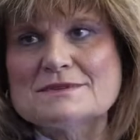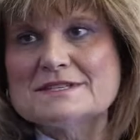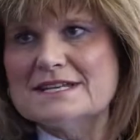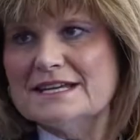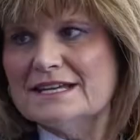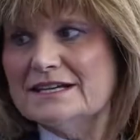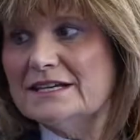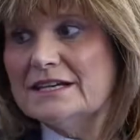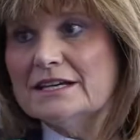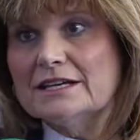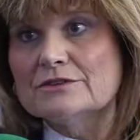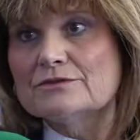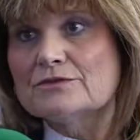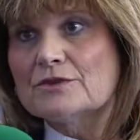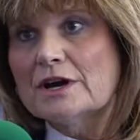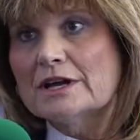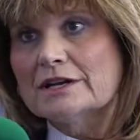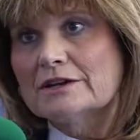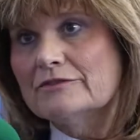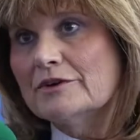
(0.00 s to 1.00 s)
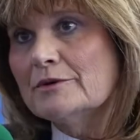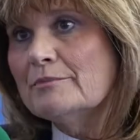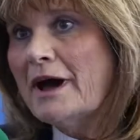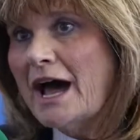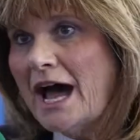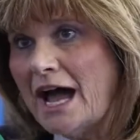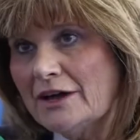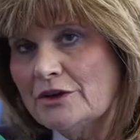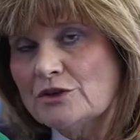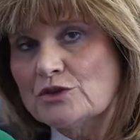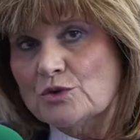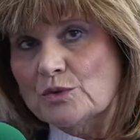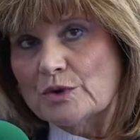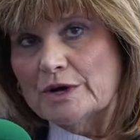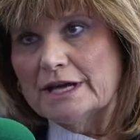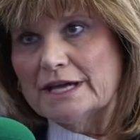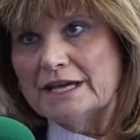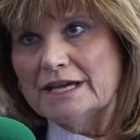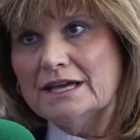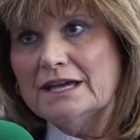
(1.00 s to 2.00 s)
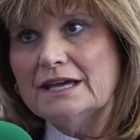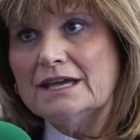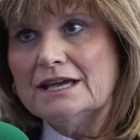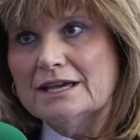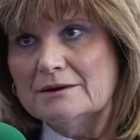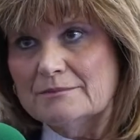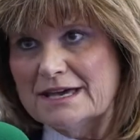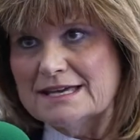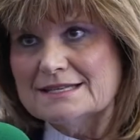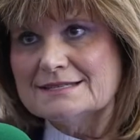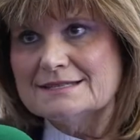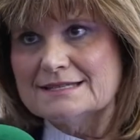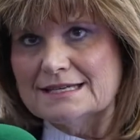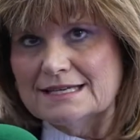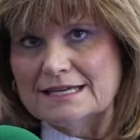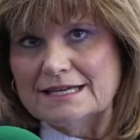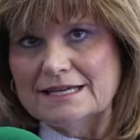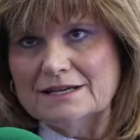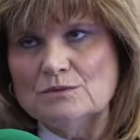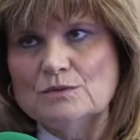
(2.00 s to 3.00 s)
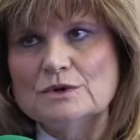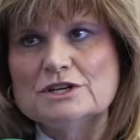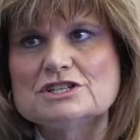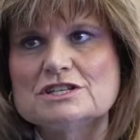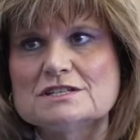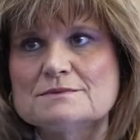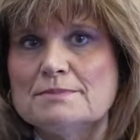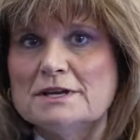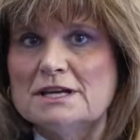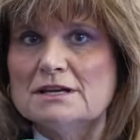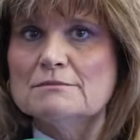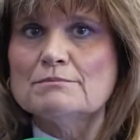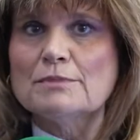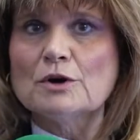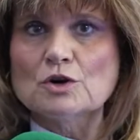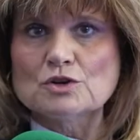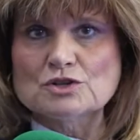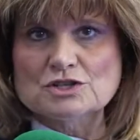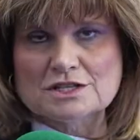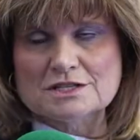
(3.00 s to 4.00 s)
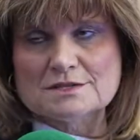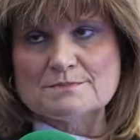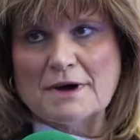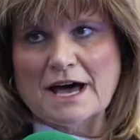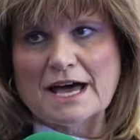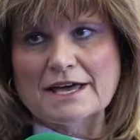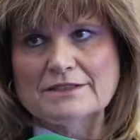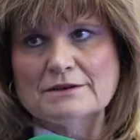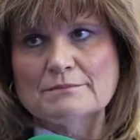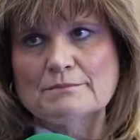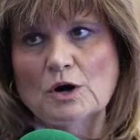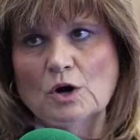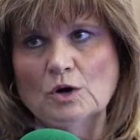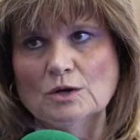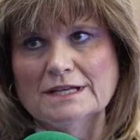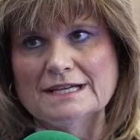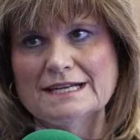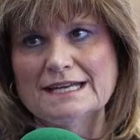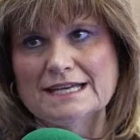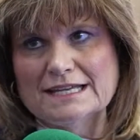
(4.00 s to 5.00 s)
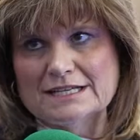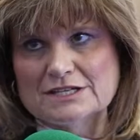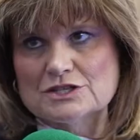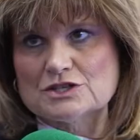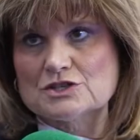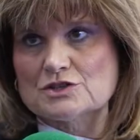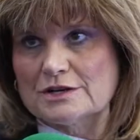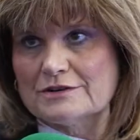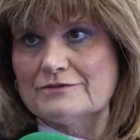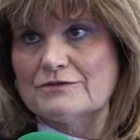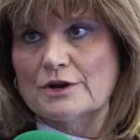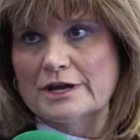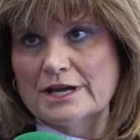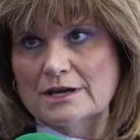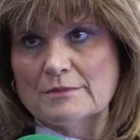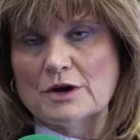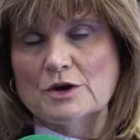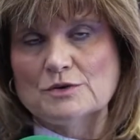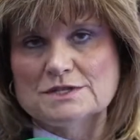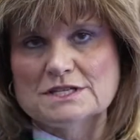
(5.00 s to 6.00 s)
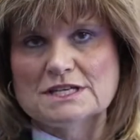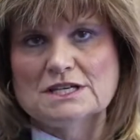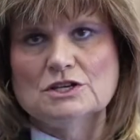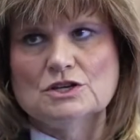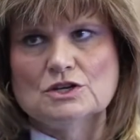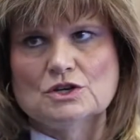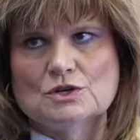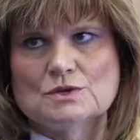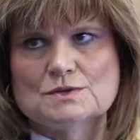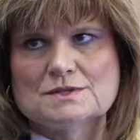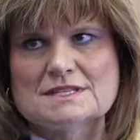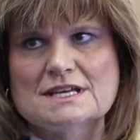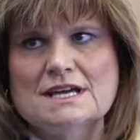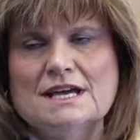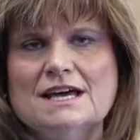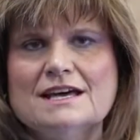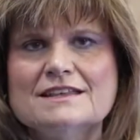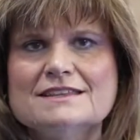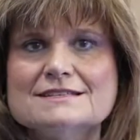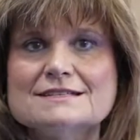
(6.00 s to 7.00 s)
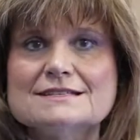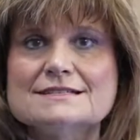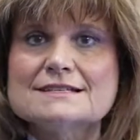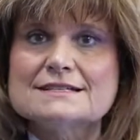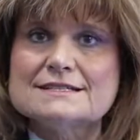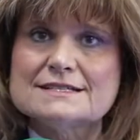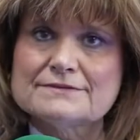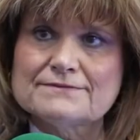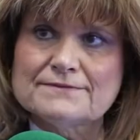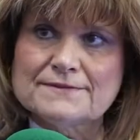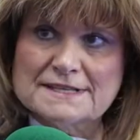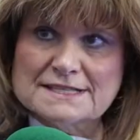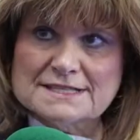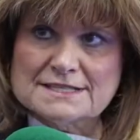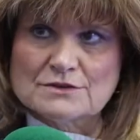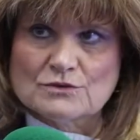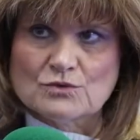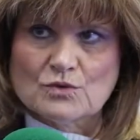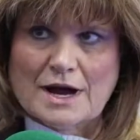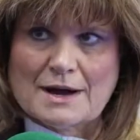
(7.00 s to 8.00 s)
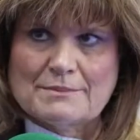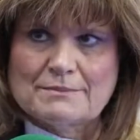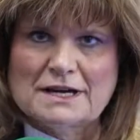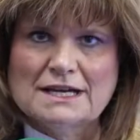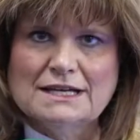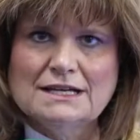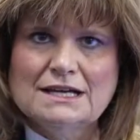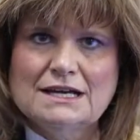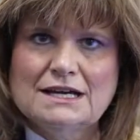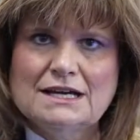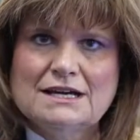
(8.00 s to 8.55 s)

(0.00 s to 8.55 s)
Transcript: standing in front of a PAC-3 MSC, which is being purchased by the Poland industry for MOD use. This is a defensive weapon,